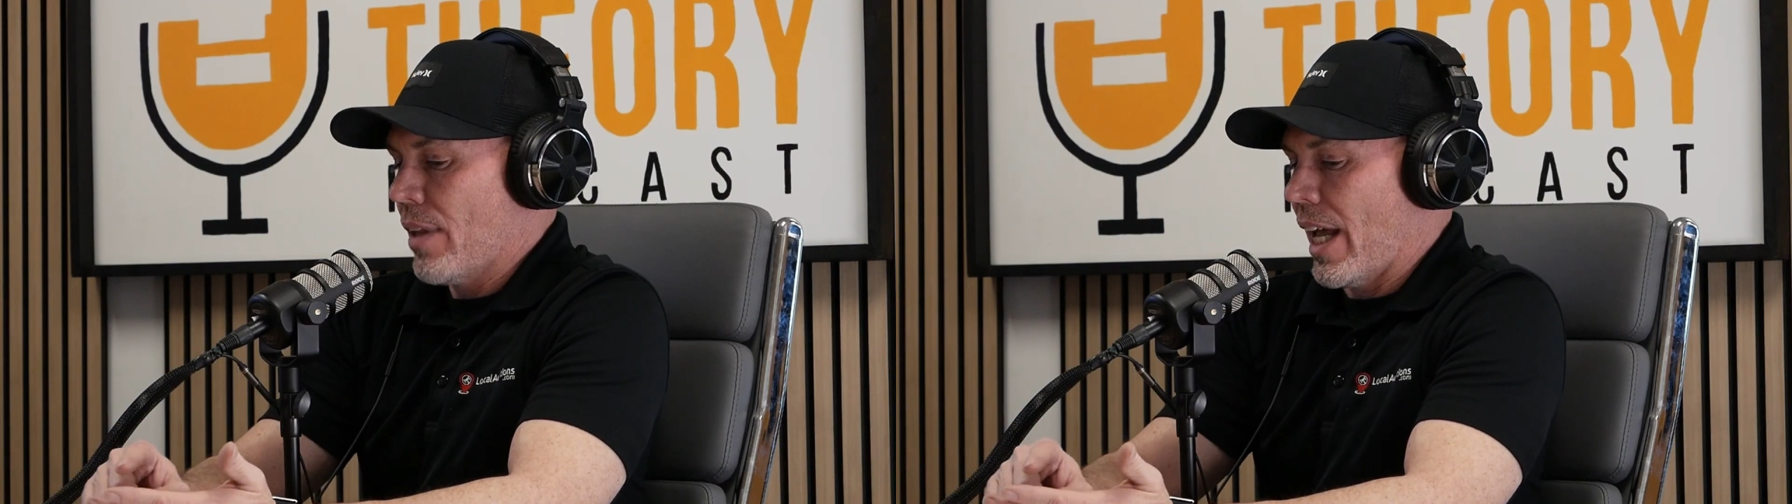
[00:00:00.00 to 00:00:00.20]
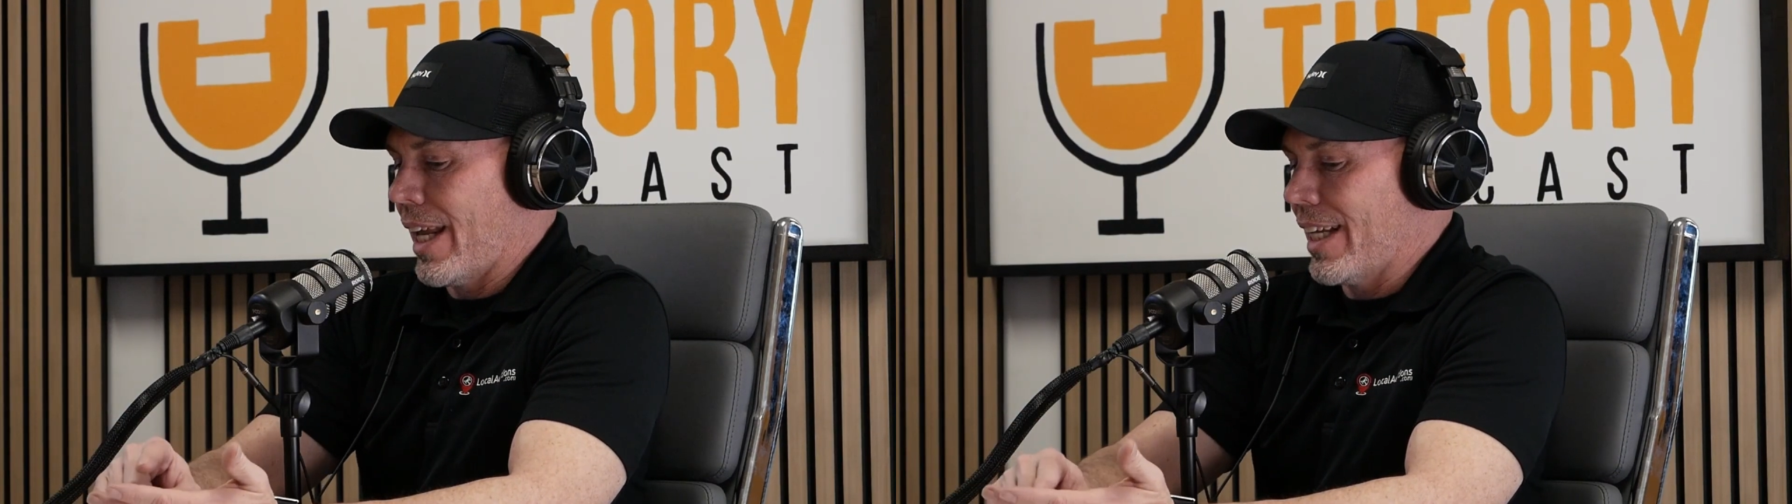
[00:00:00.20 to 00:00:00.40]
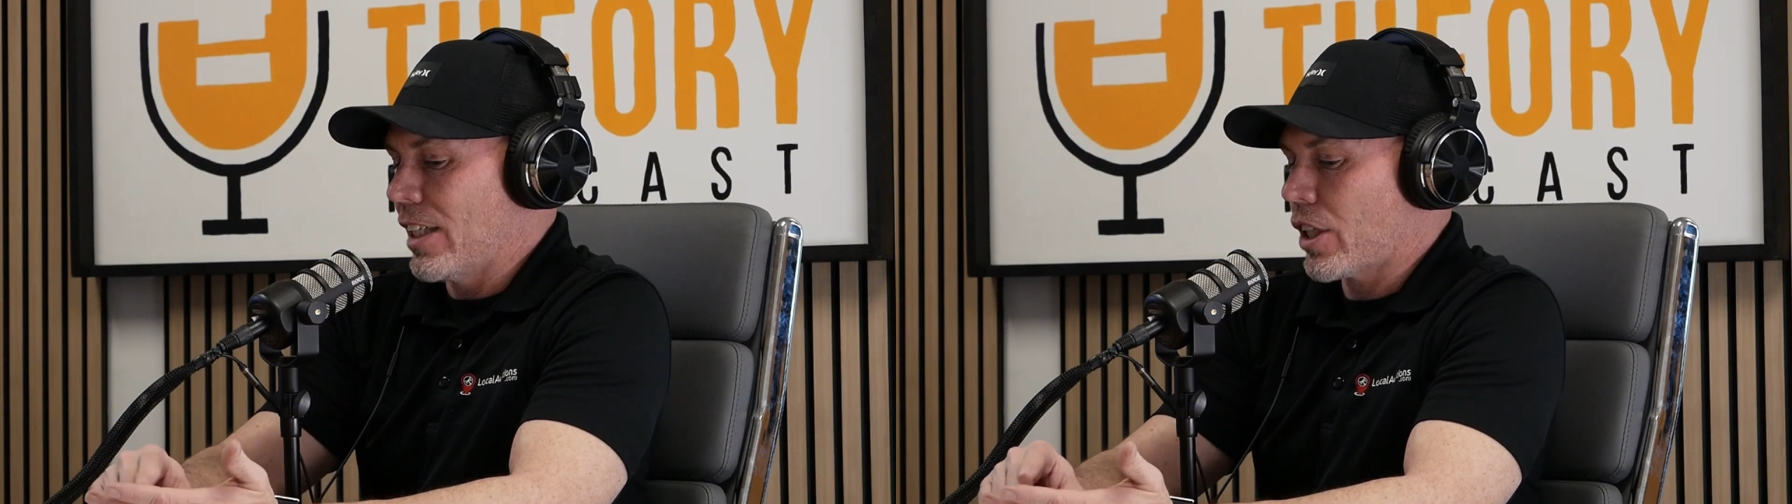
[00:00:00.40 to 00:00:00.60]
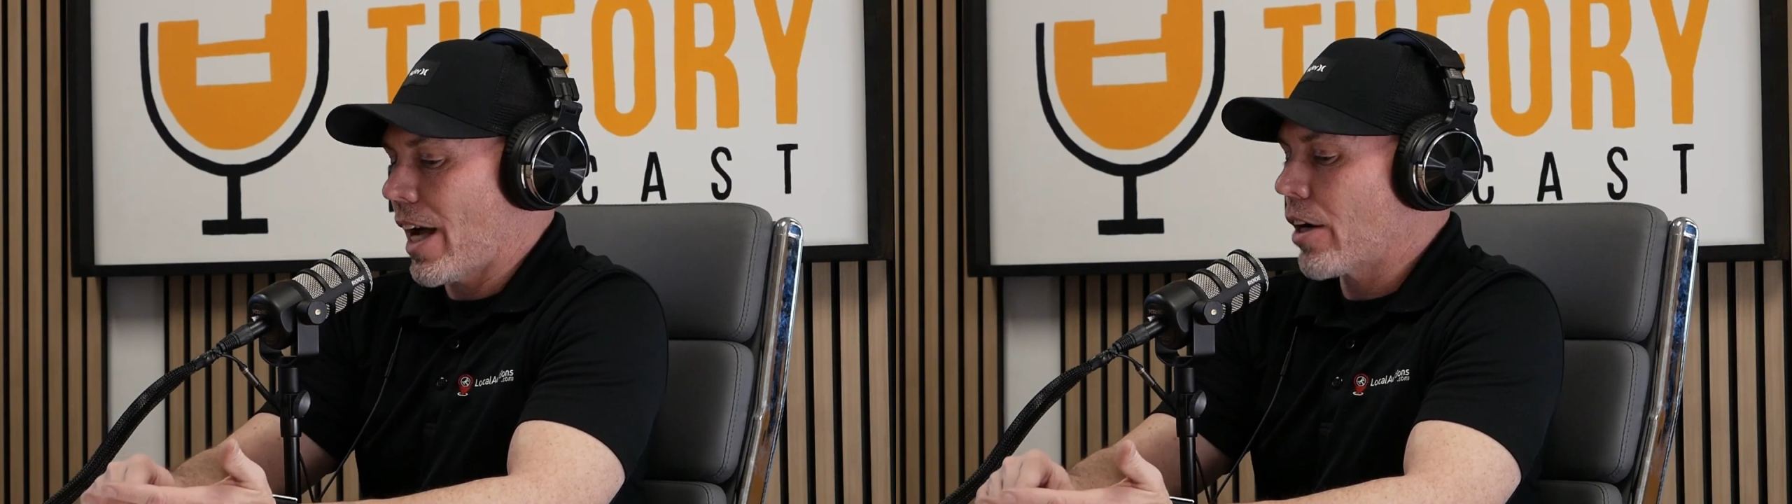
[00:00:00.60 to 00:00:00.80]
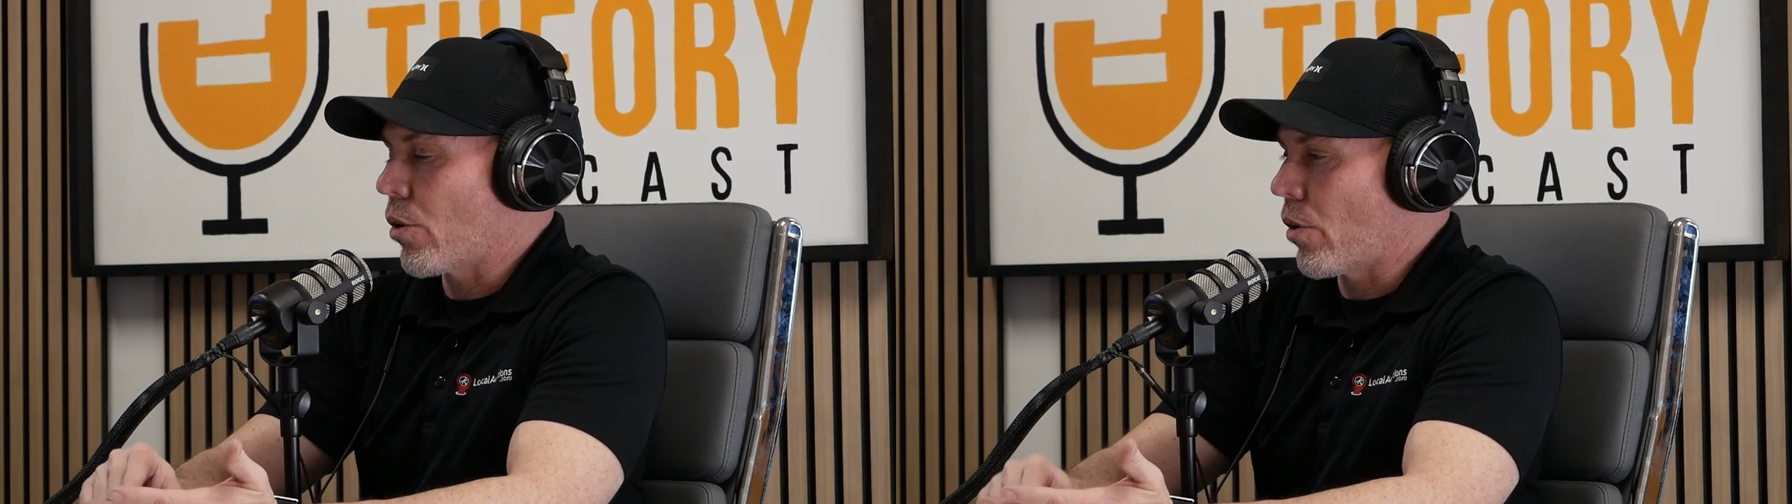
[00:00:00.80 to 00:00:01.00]
And each
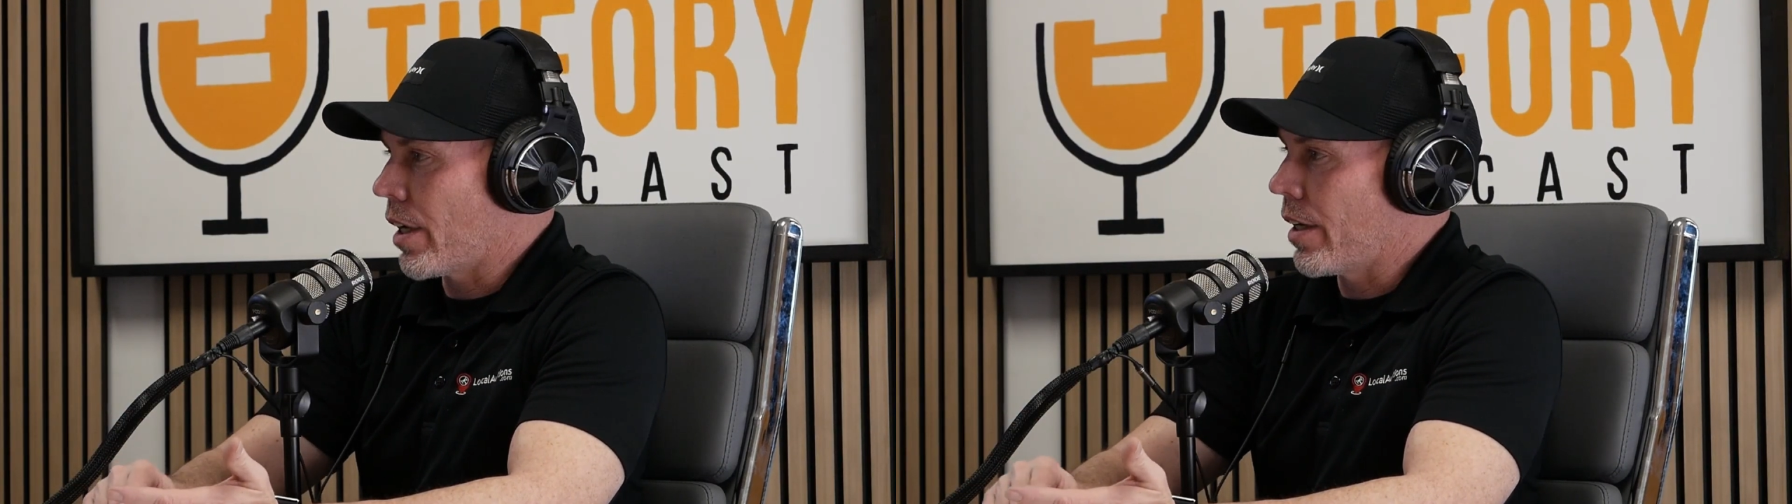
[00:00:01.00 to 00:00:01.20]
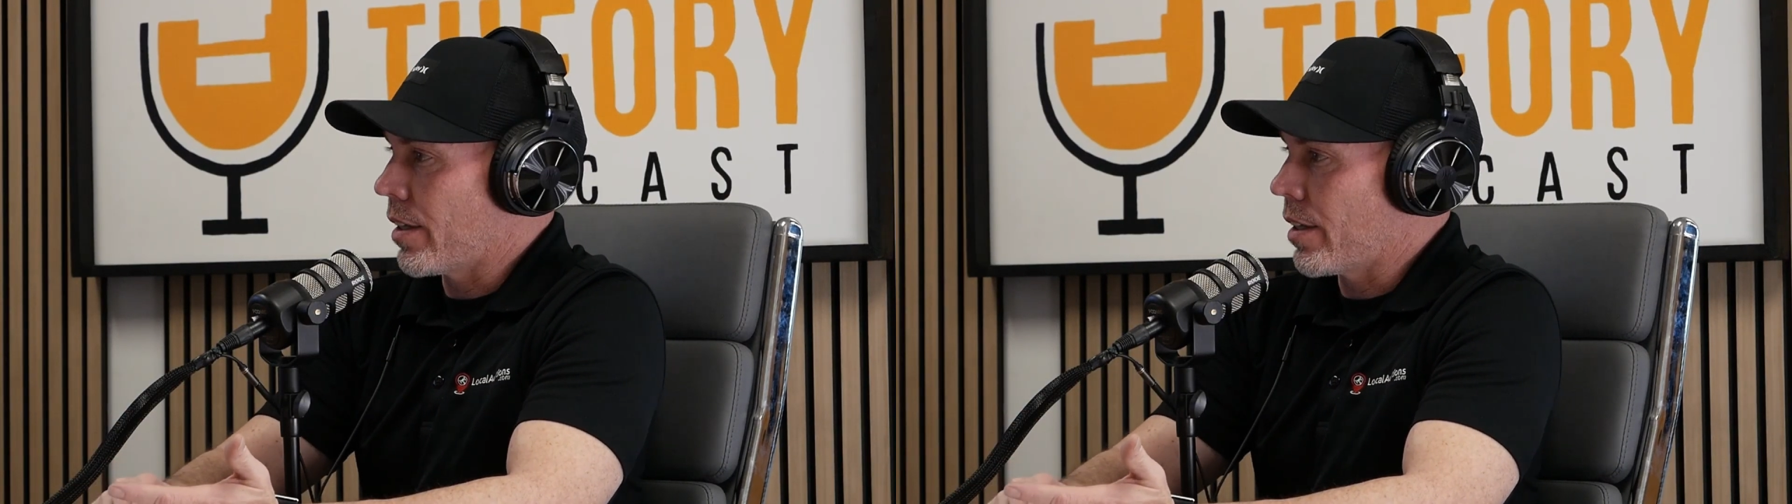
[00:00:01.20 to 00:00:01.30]
category can get